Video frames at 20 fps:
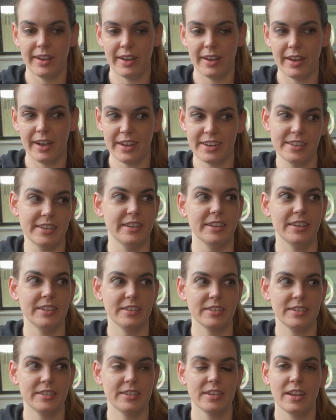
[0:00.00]
I
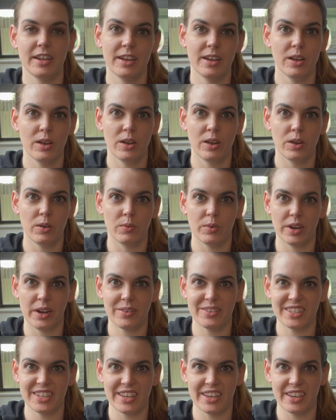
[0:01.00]
didn't. When I
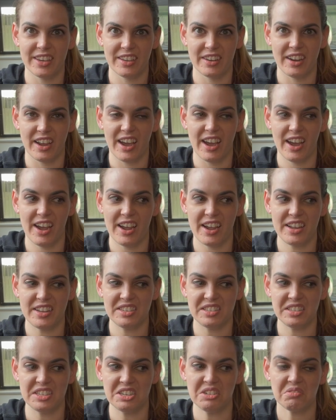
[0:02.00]
was a kid, I
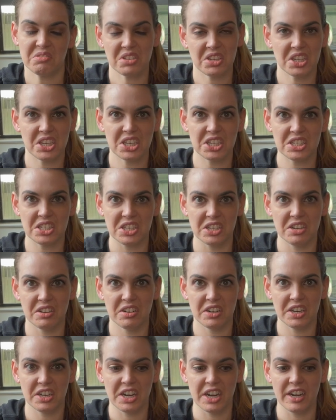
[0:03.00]
didn't really
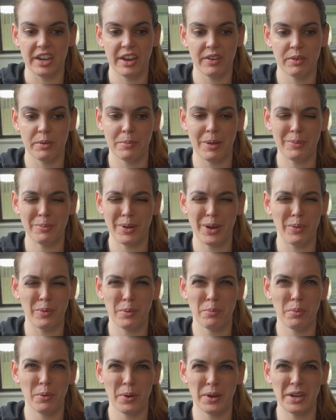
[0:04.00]
consider it, and I remember at
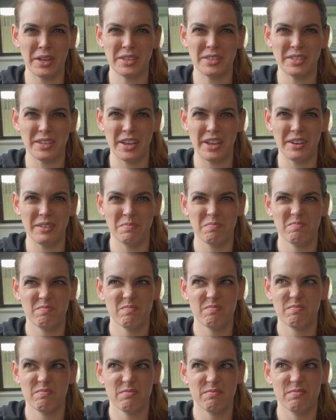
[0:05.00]
one point I said,
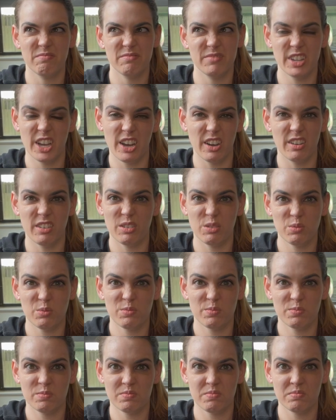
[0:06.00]
no,
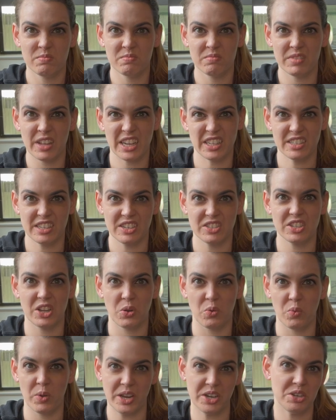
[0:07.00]
that sounds
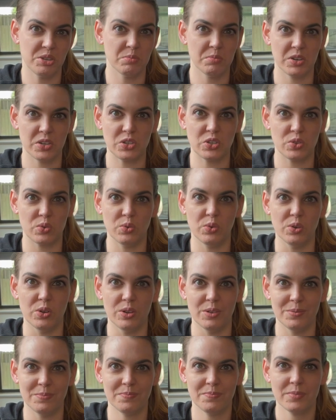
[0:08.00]
like way too much
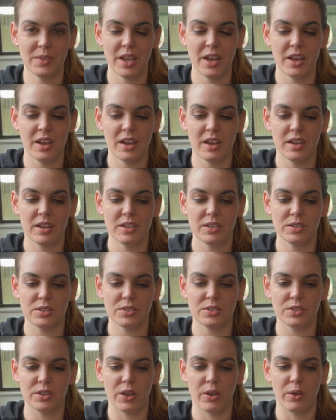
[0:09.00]
school.
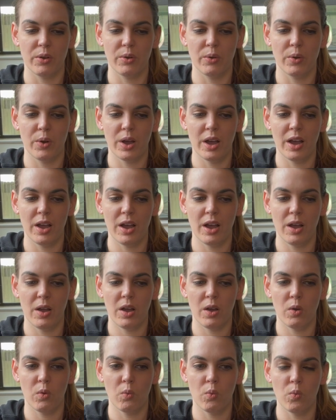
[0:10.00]
So
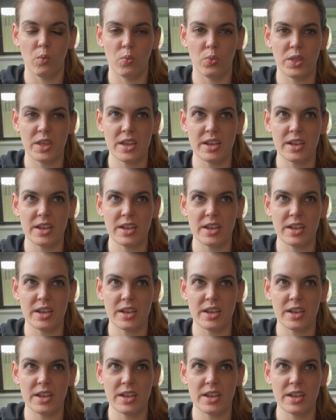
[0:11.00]
the